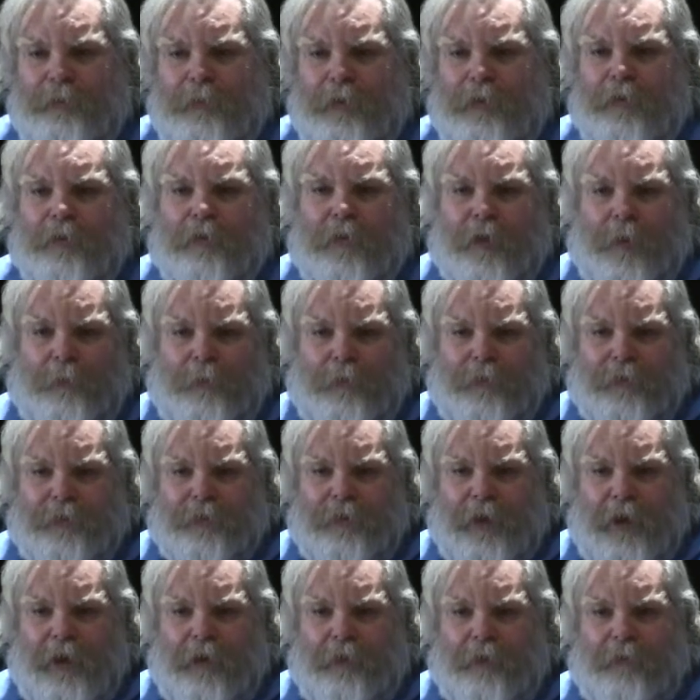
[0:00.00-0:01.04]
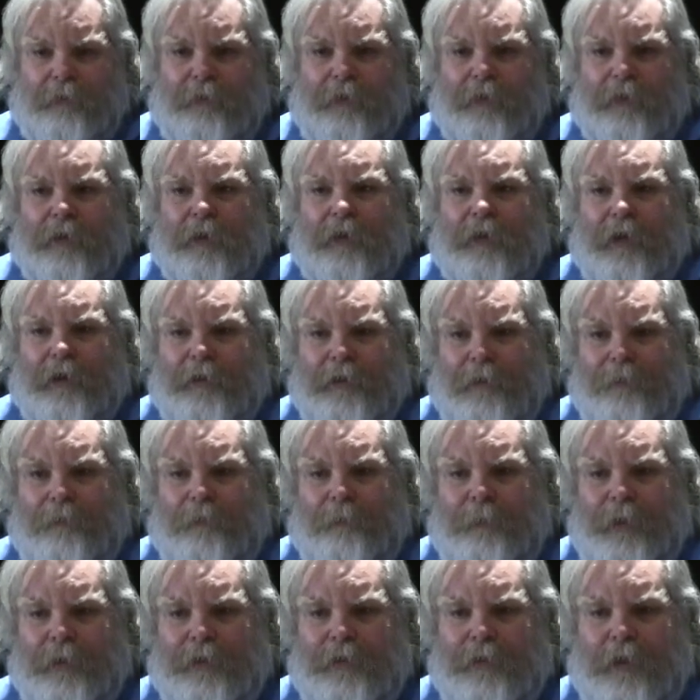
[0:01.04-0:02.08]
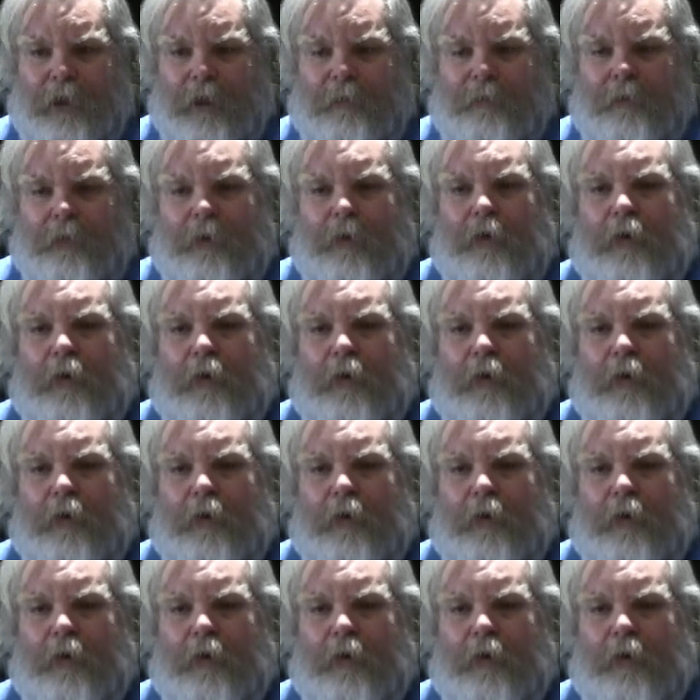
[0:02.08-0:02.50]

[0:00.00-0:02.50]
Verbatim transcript: week or a couple weeks later. They're going to get the information out.